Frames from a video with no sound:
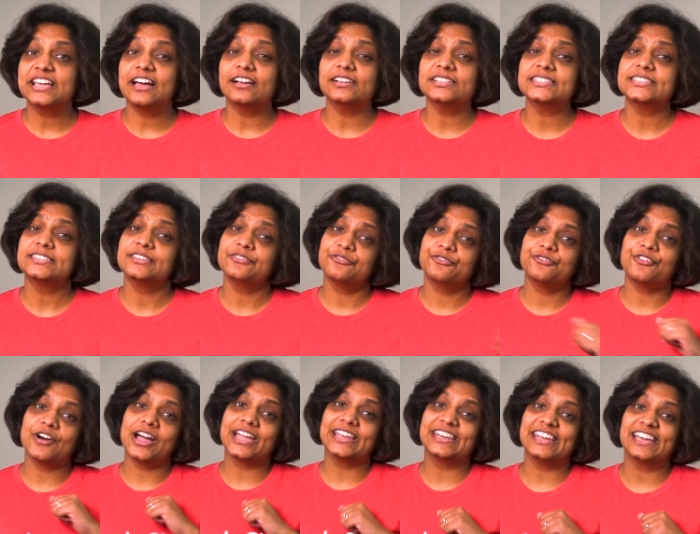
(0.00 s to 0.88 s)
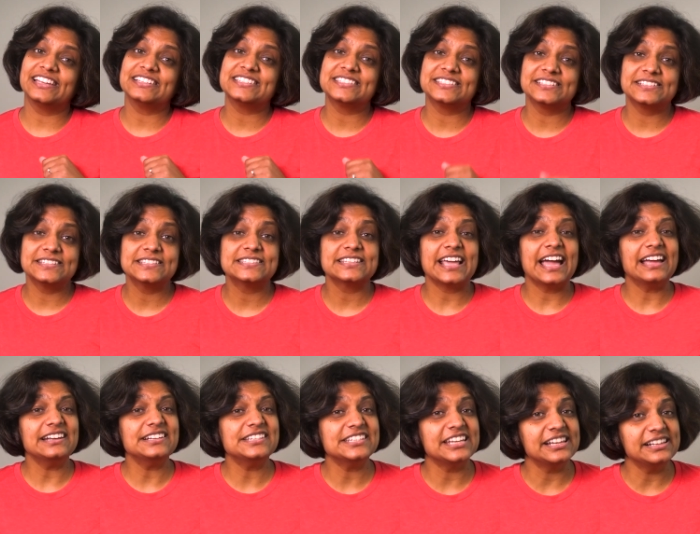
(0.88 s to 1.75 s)
health, finances,
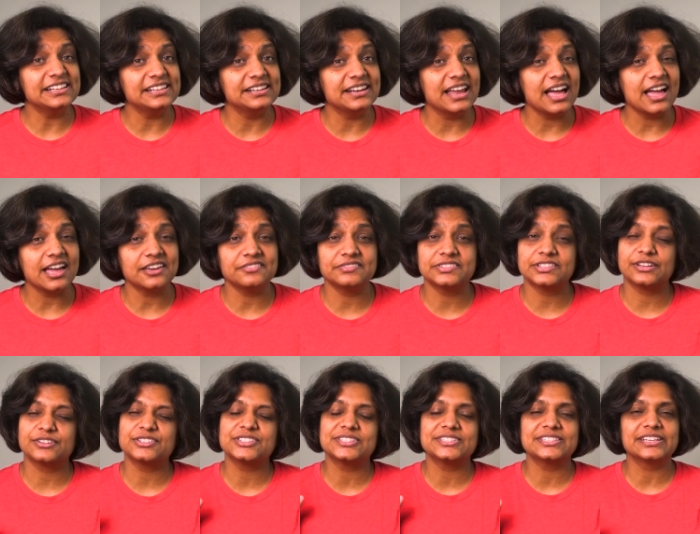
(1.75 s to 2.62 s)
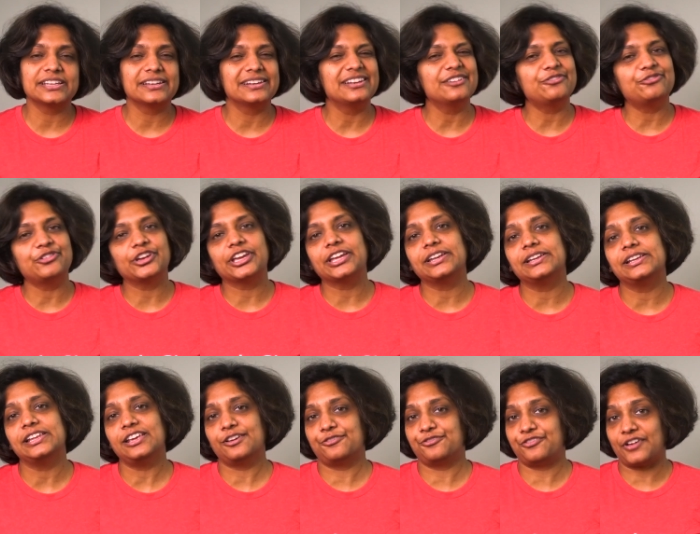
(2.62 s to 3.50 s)
and daily lives are
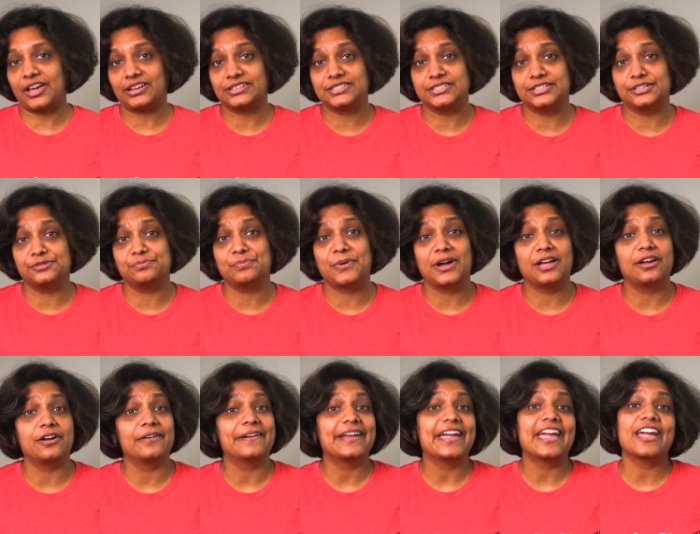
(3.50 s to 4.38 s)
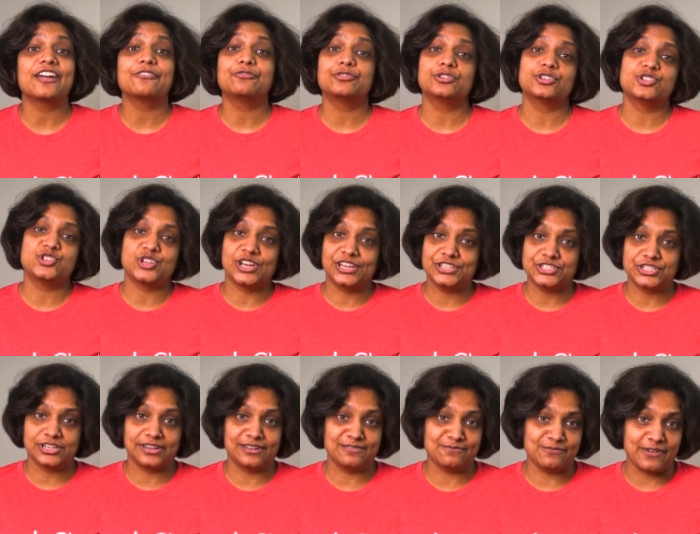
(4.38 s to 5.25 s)
significantly affected by our
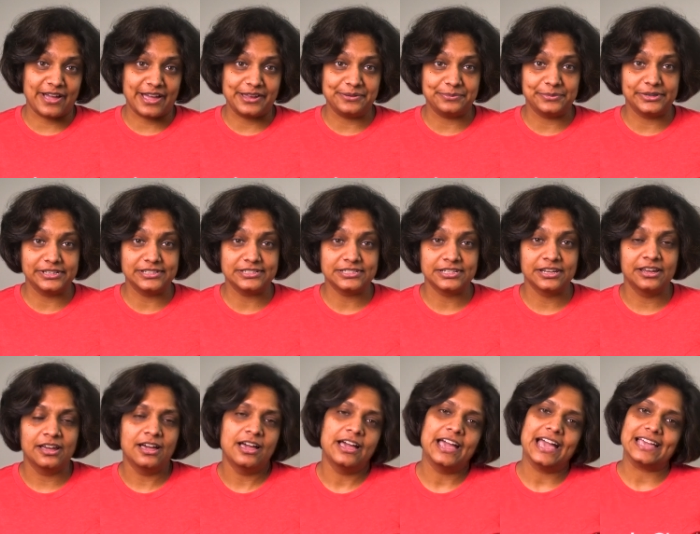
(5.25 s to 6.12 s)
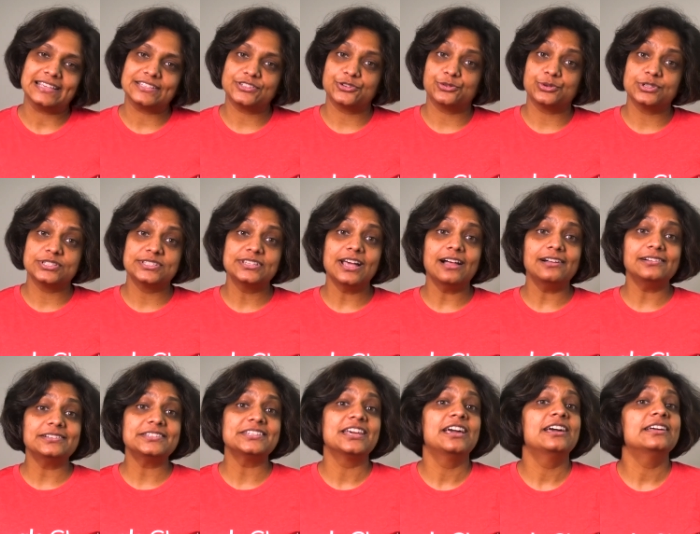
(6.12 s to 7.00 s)
ever-changing environment. As a
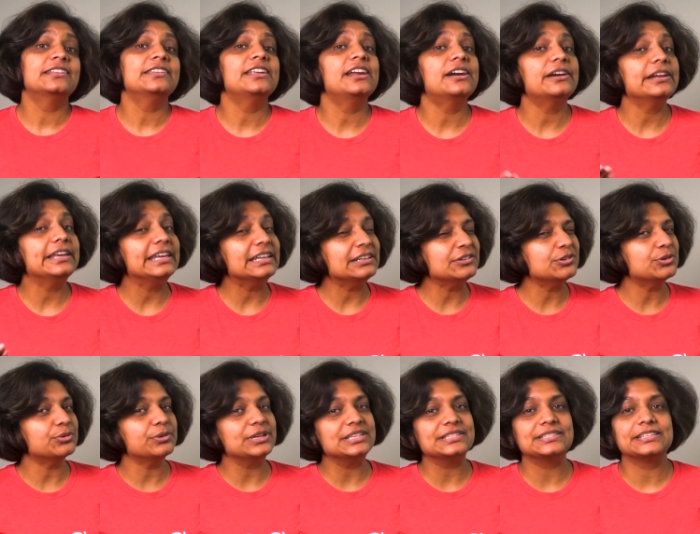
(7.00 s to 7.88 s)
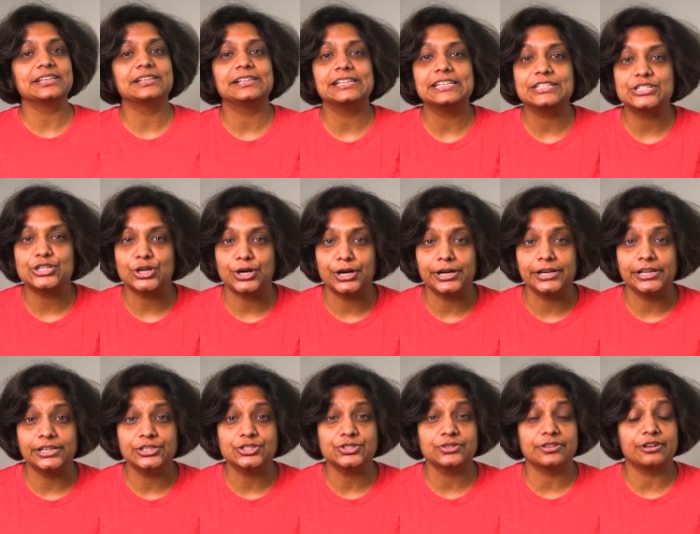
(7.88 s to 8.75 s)
result, they are increasingly
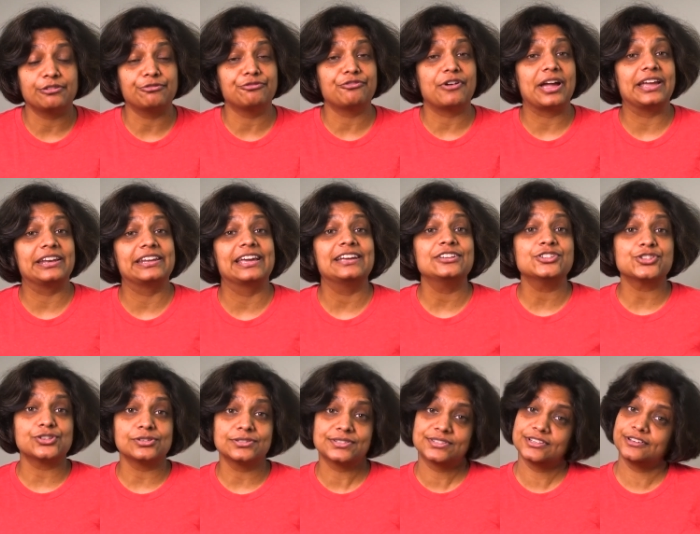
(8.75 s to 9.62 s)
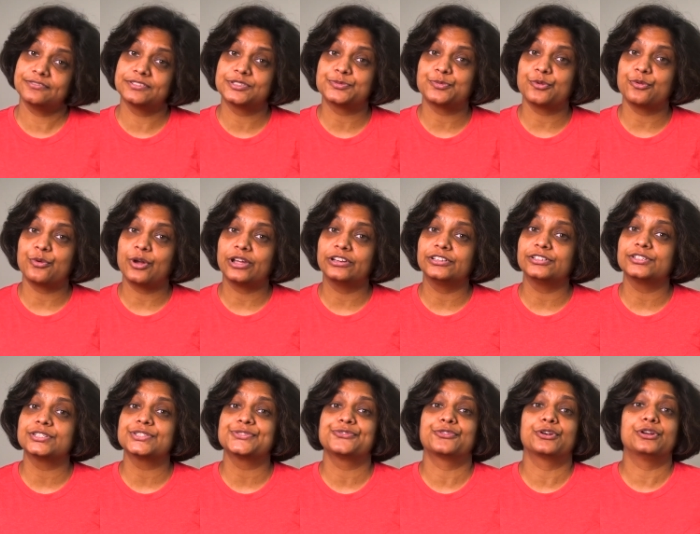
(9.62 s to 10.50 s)
turning to their financial service
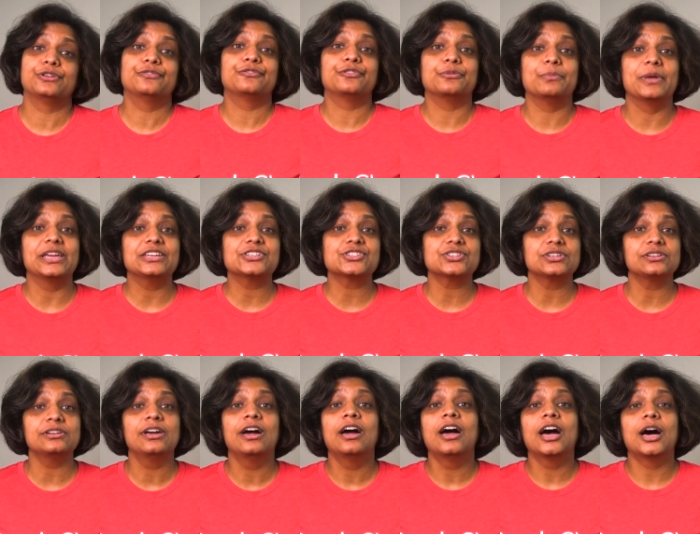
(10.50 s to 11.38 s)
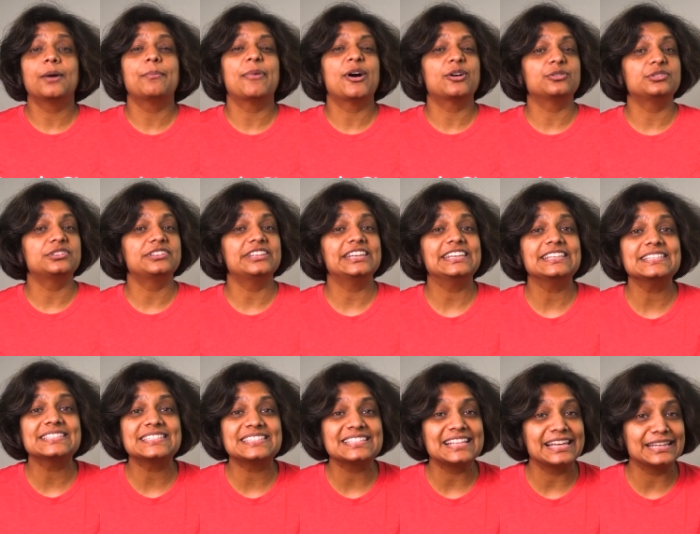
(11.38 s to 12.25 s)
providers for information about
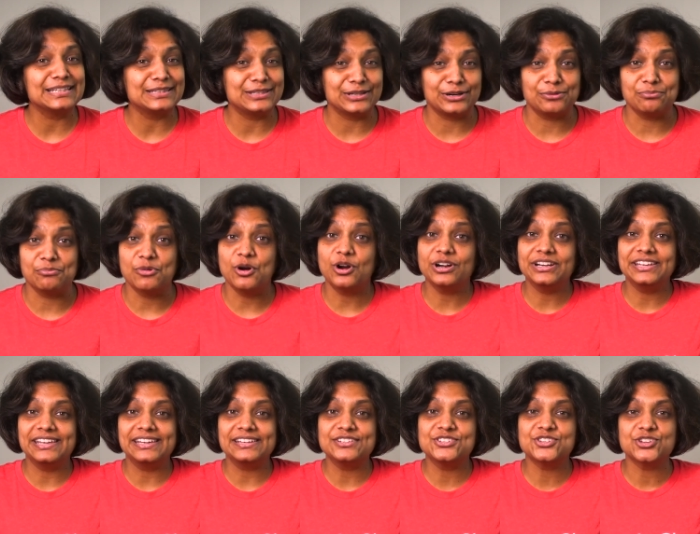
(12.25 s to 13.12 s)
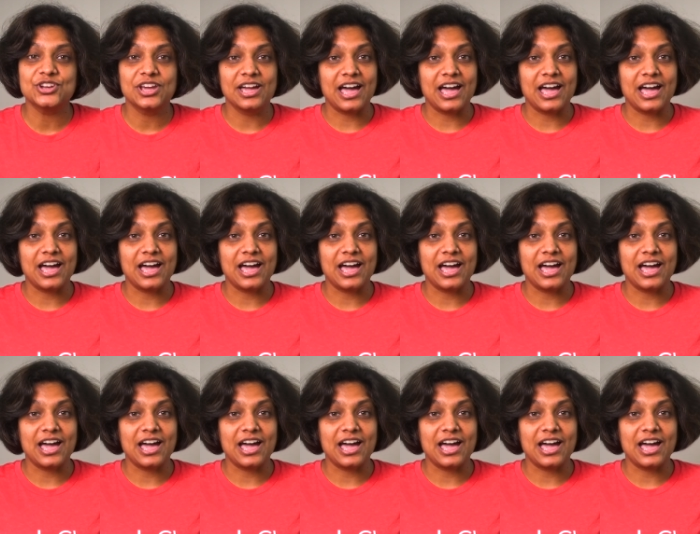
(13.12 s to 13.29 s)
things like their mortgage,